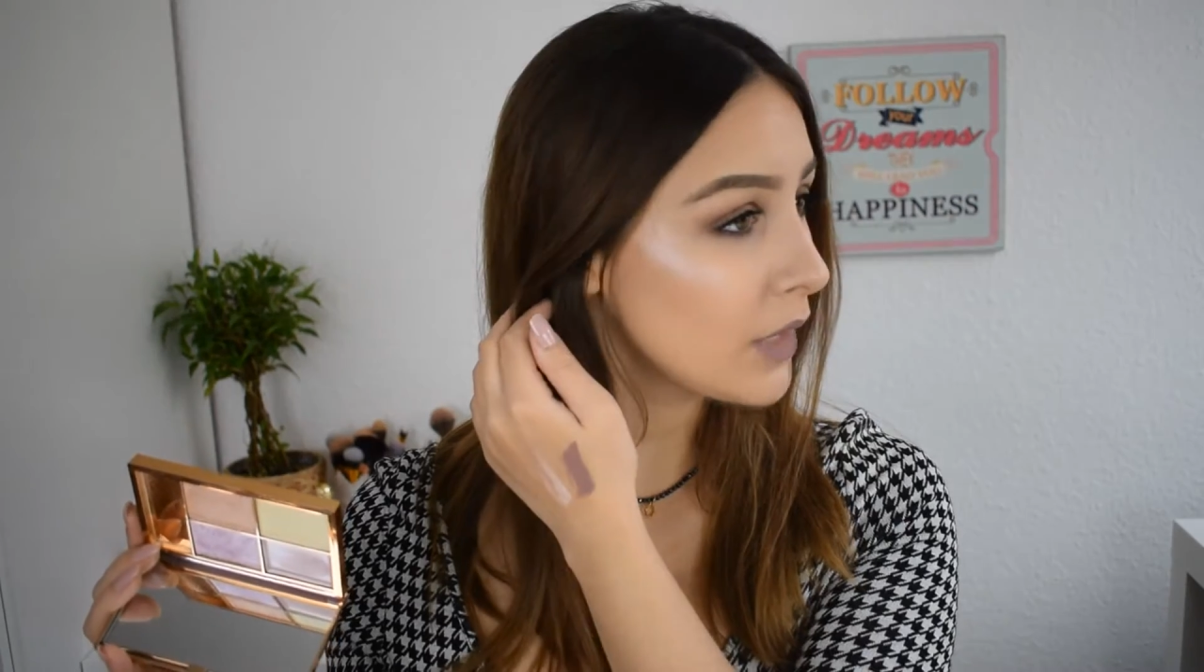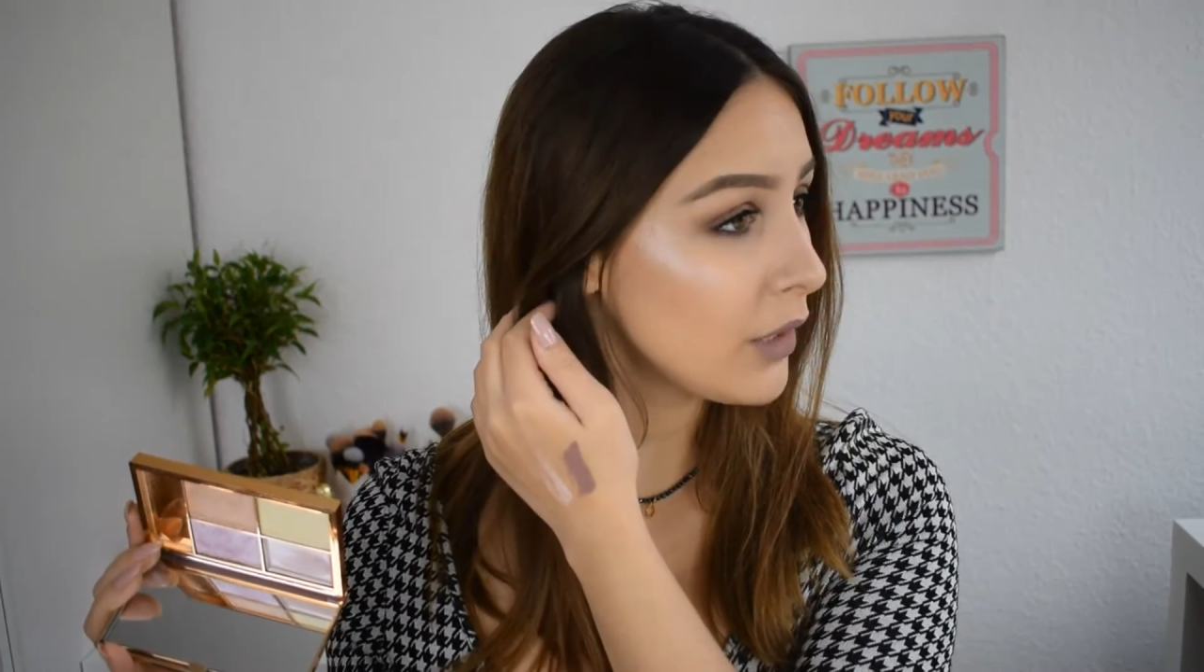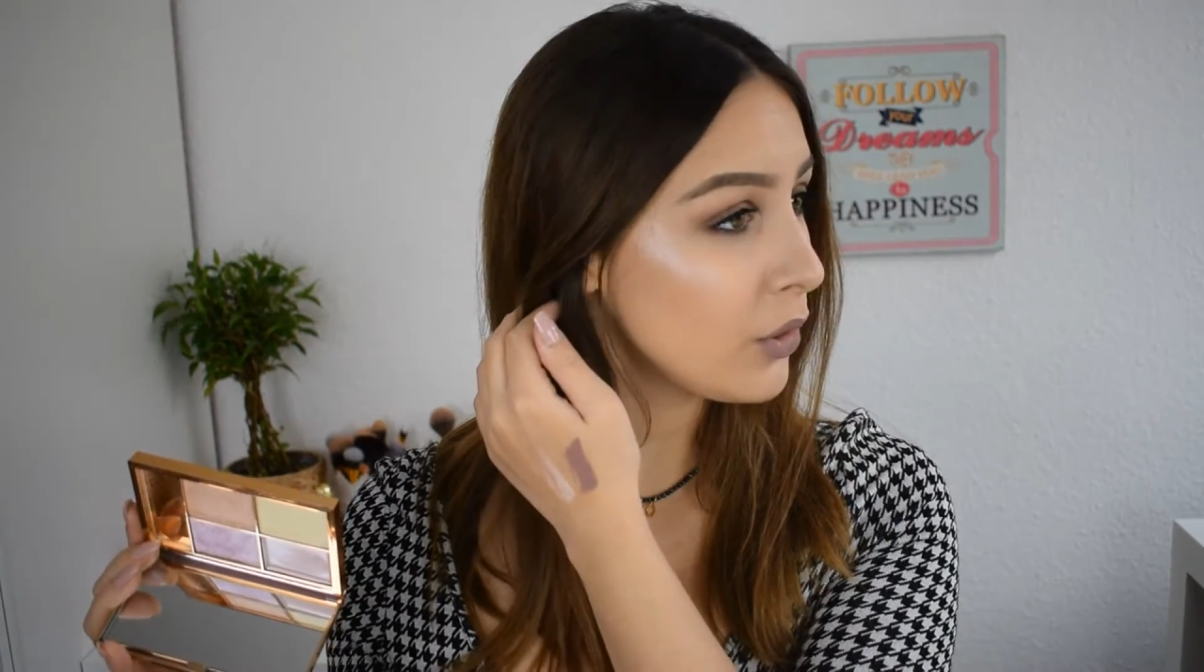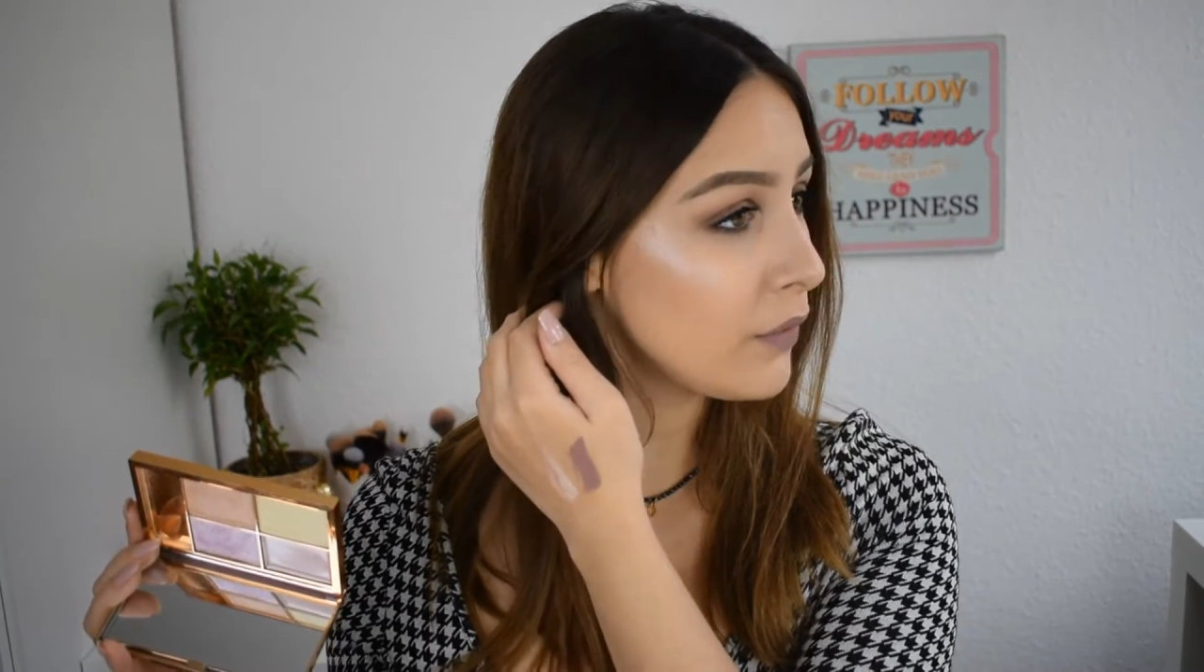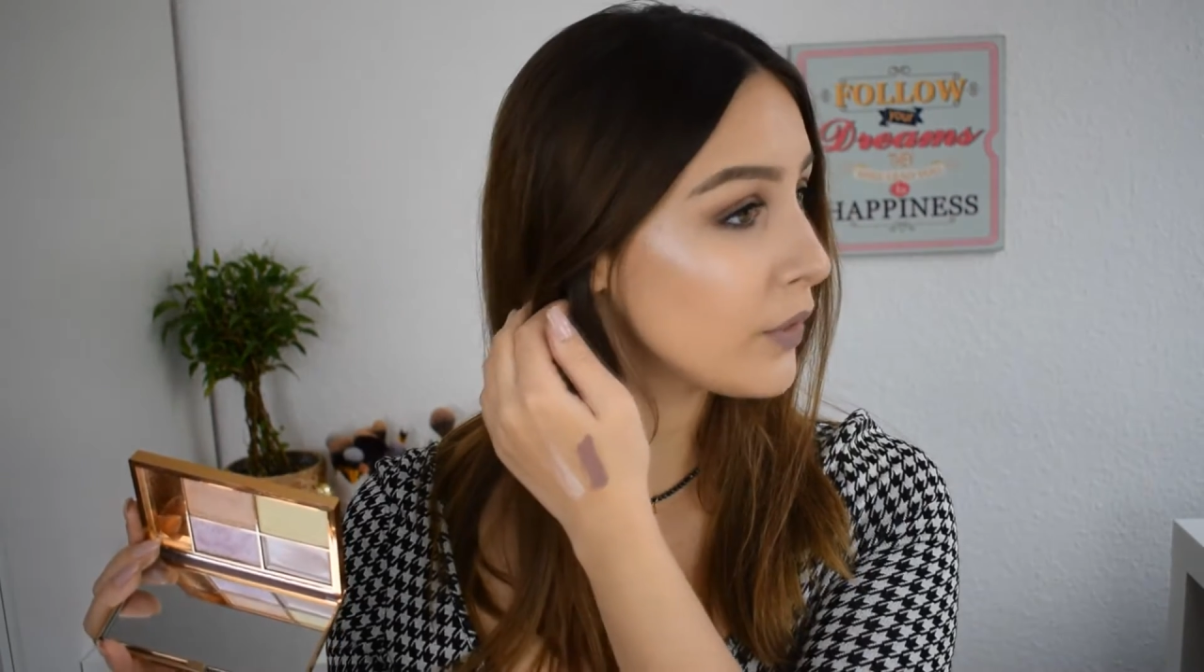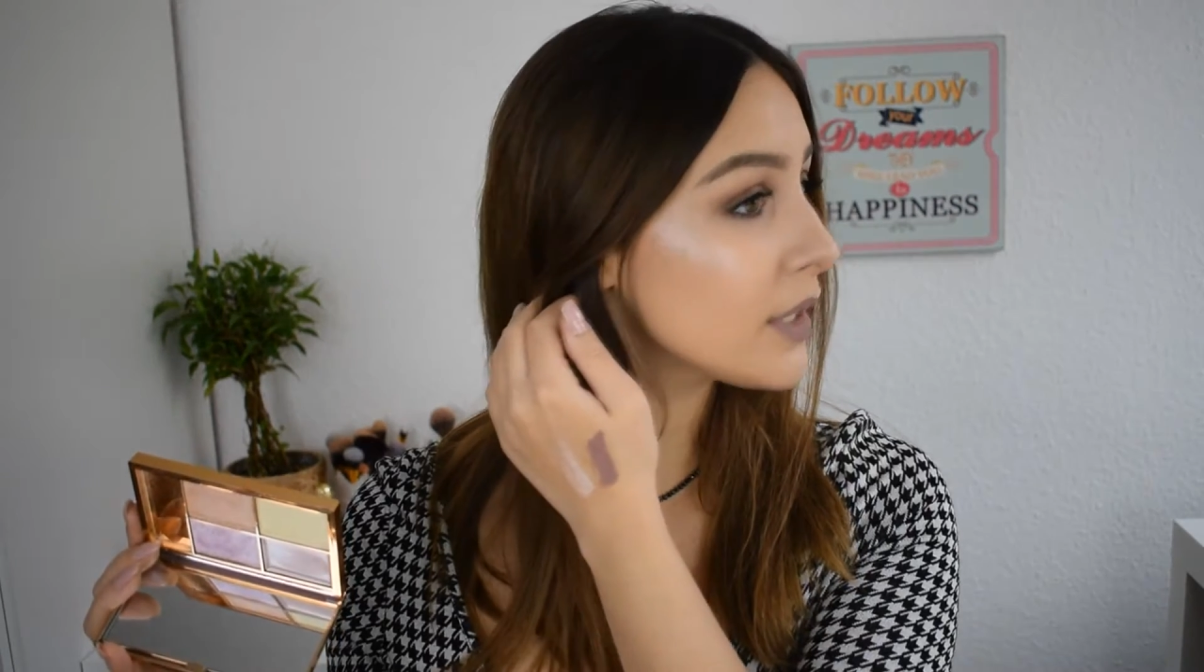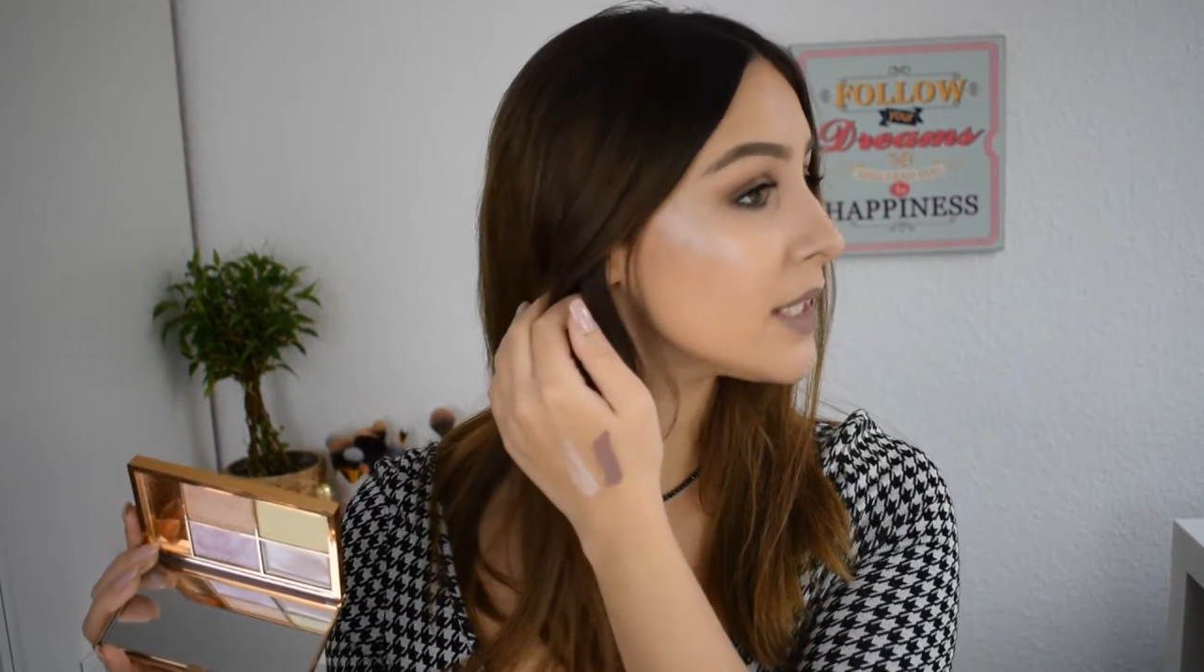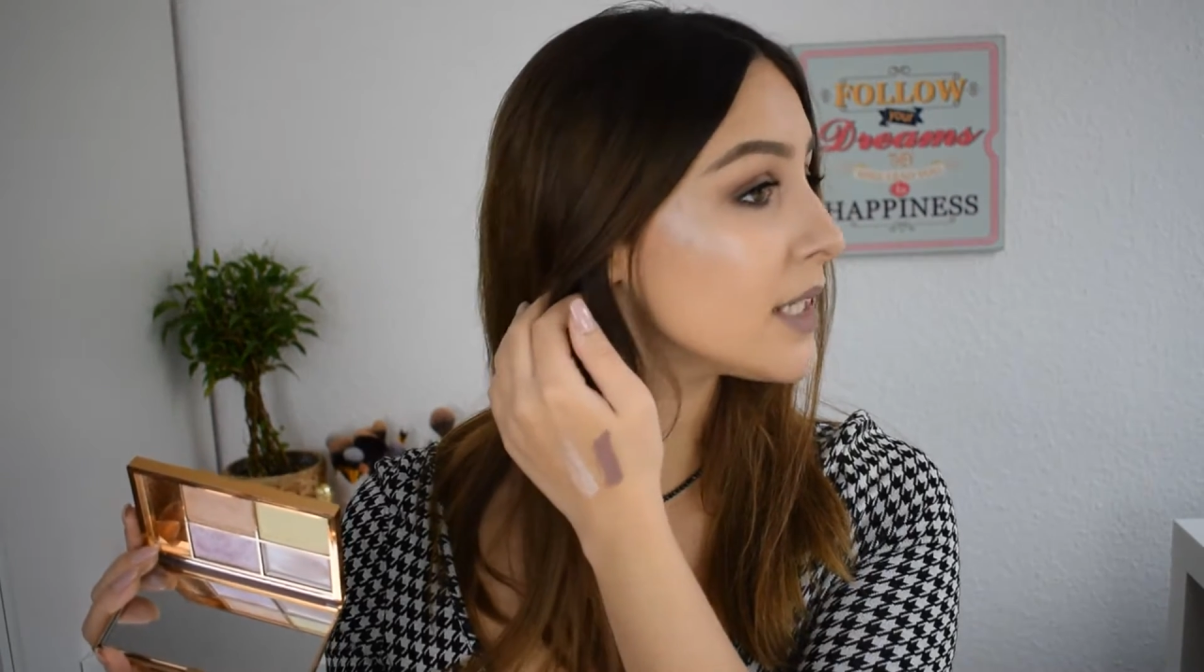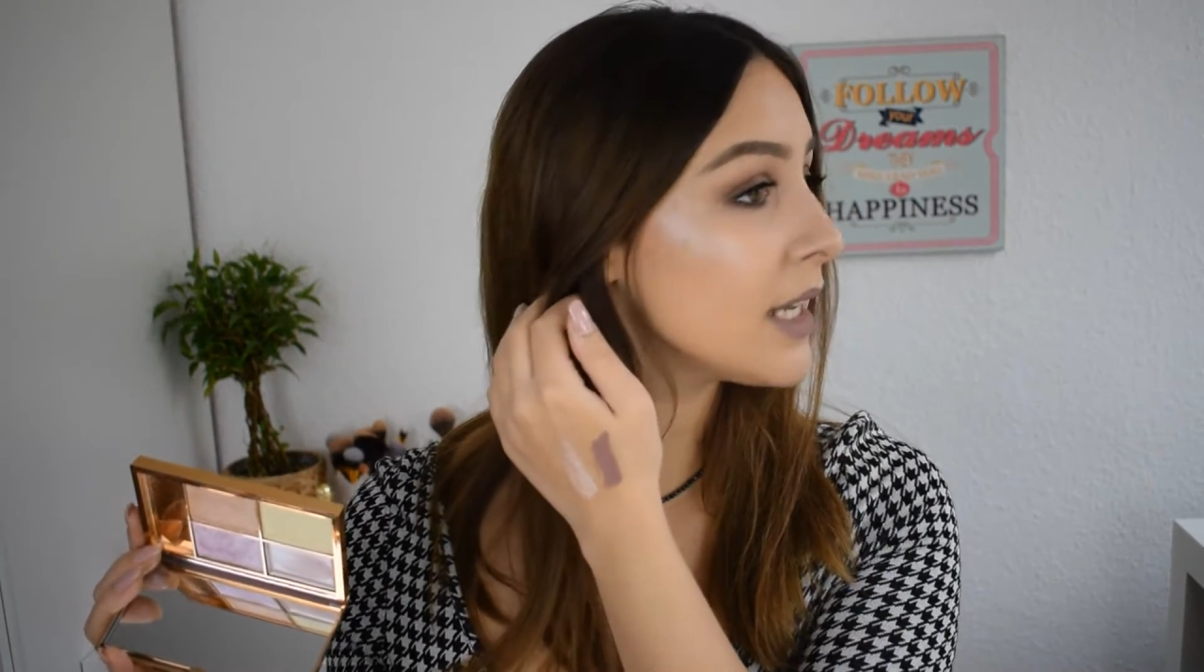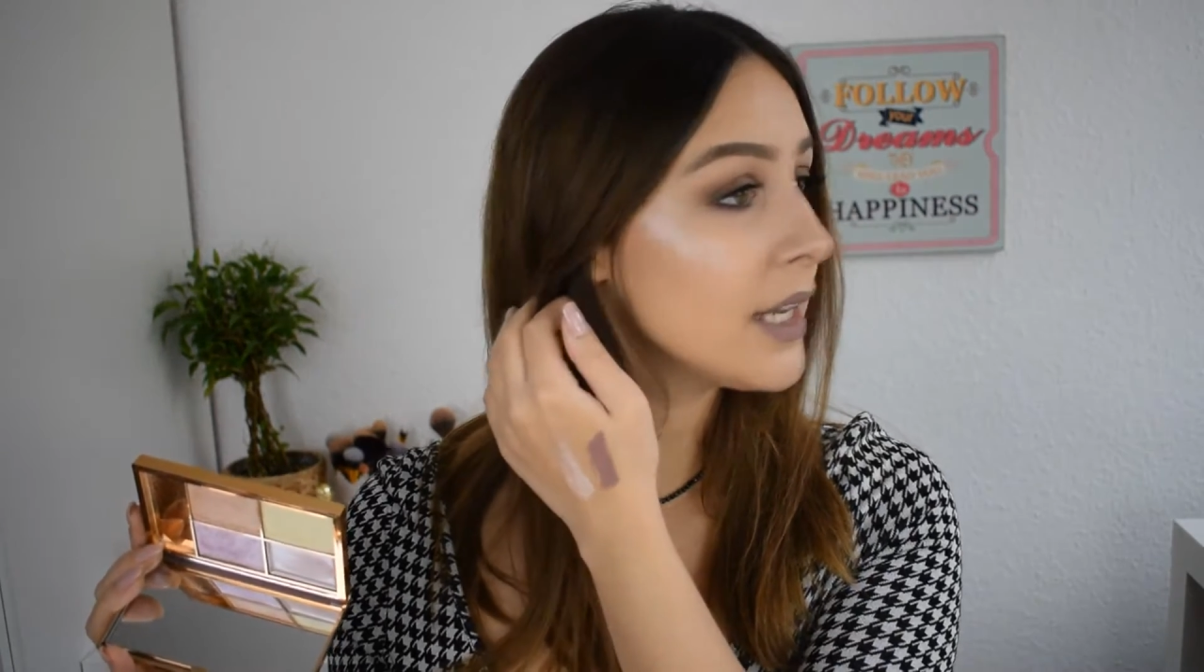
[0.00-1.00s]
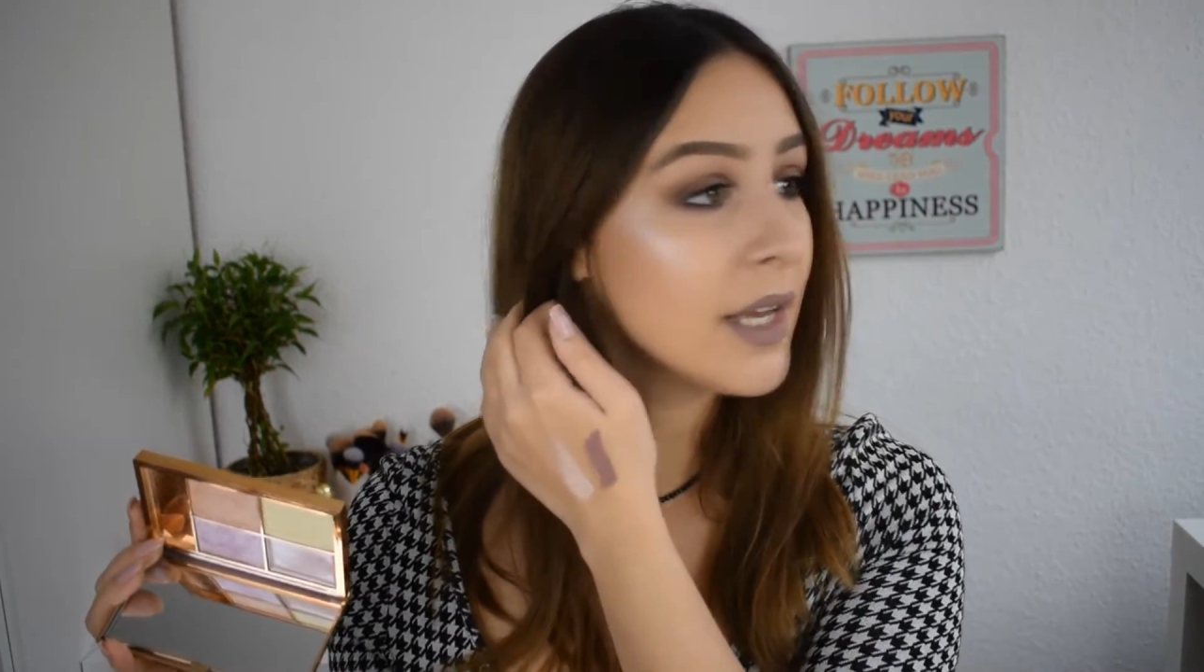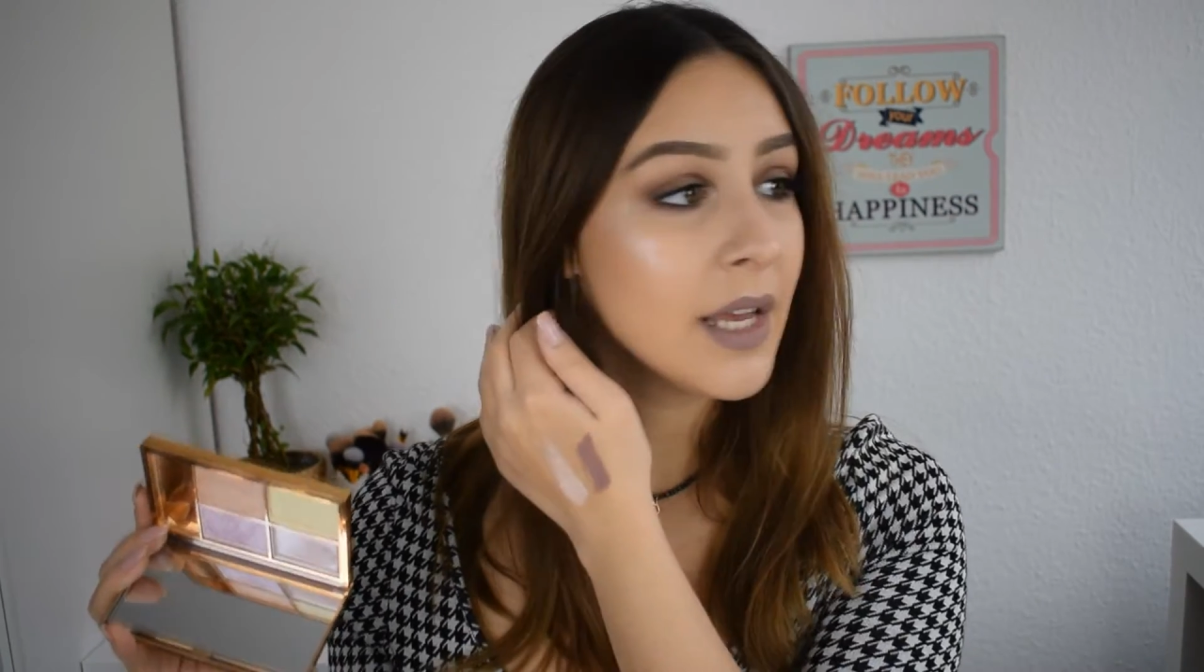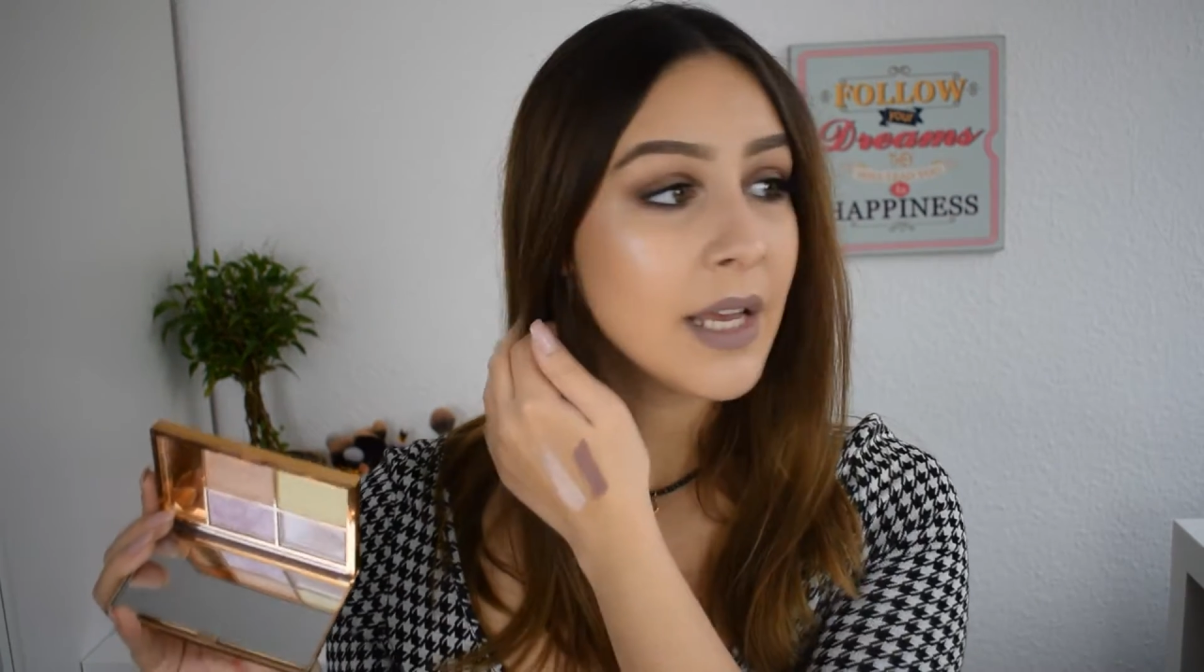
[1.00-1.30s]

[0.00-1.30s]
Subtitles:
I don't know if you can see.